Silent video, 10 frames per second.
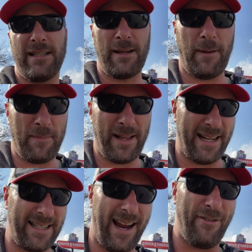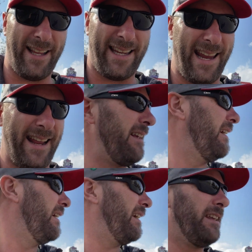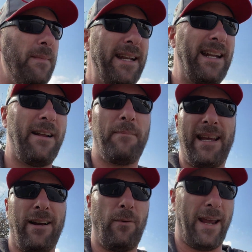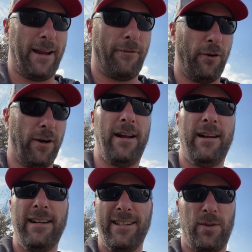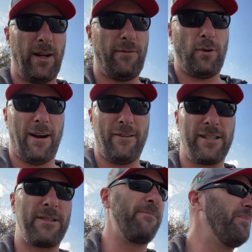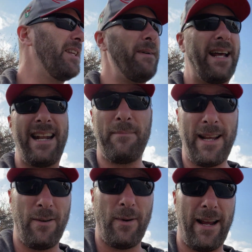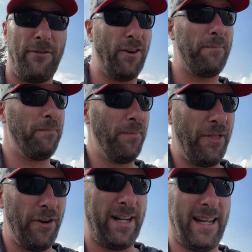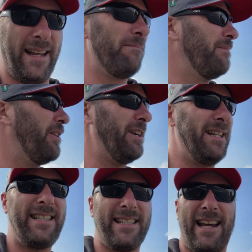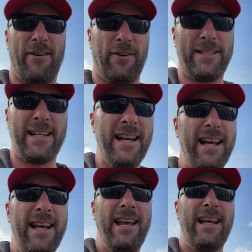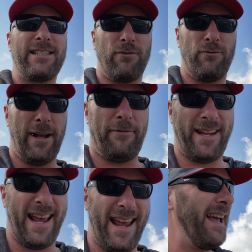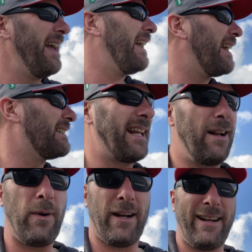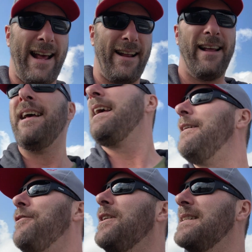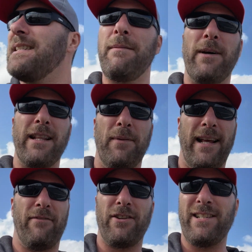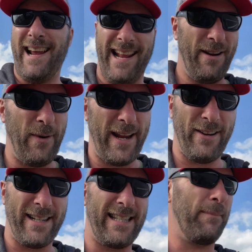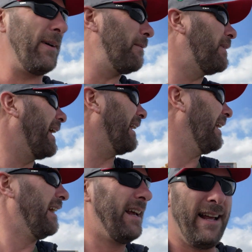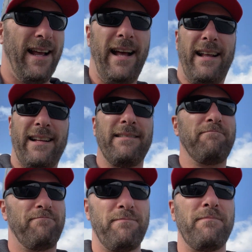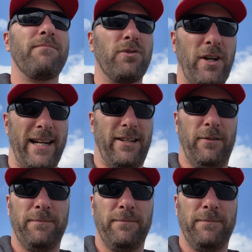sleep on planes. I really can't. You might end up being awake for 24 hours. You might end up being awake for 30, 36 hours. It's a rough day. It's gonna wear you down. If you can sleep on the plane, if there's any way you can sleep on the plane, try to.